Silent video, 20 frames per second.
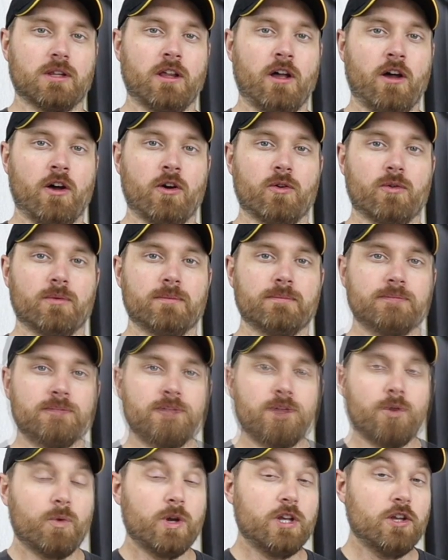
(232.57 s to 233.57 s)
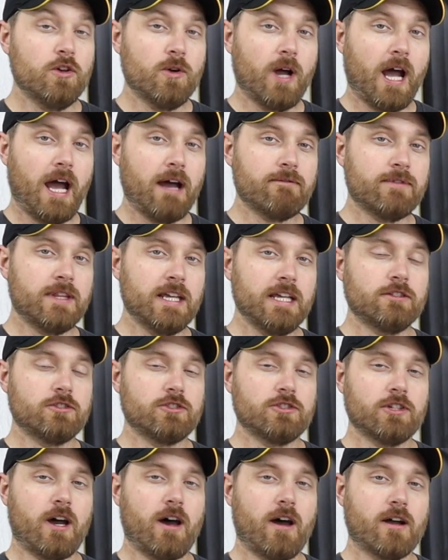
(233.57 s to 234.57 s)
below. We do have these
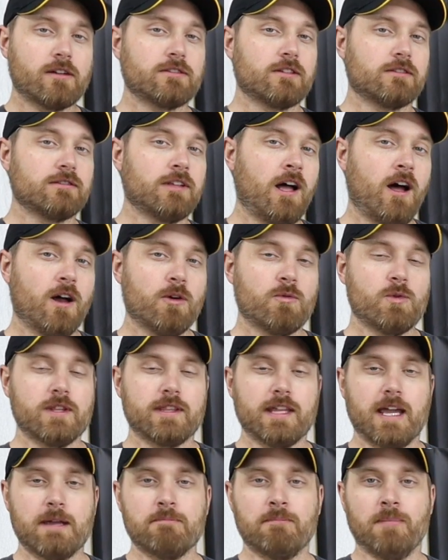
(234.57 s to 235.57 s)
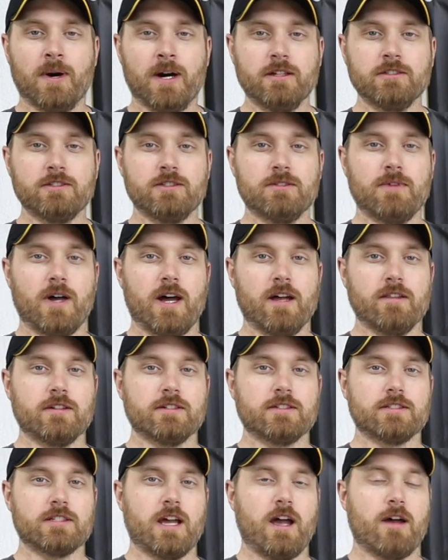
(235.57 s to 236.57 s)
shocks along with a bunch of
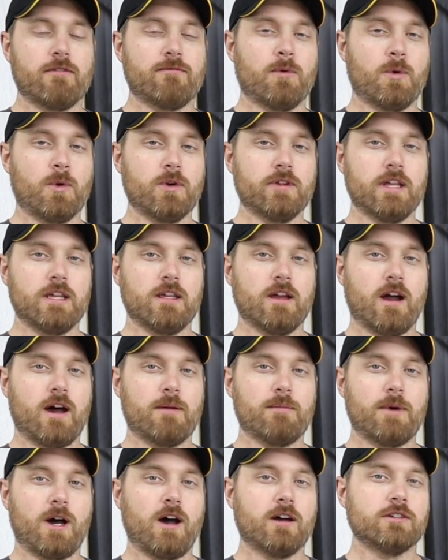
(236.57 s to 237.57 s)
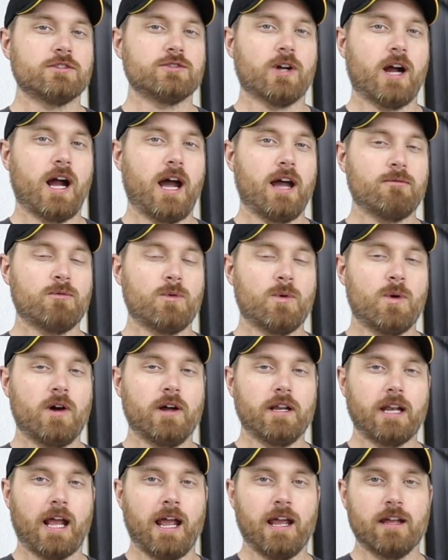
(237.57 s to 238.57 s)
other stuff for the Yamaha
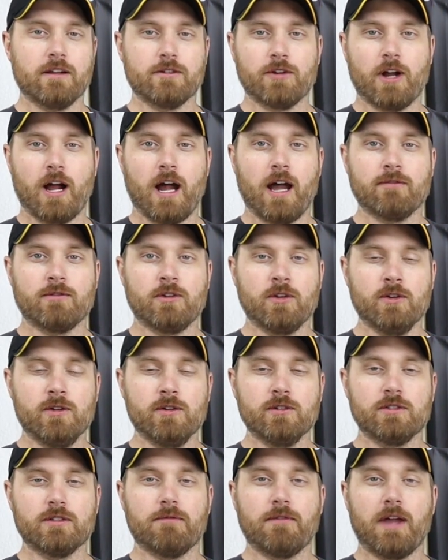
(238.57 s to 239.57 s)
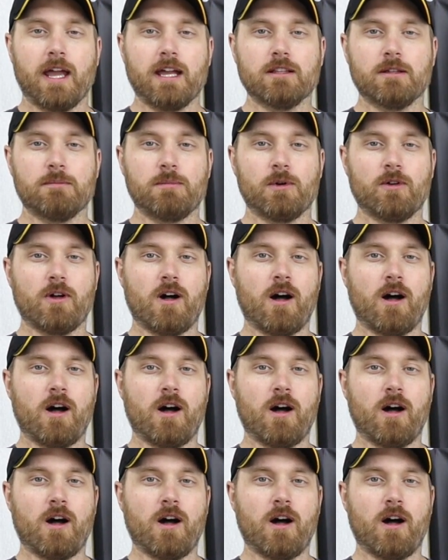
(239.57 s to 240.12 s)
Drive1 and Drive2s available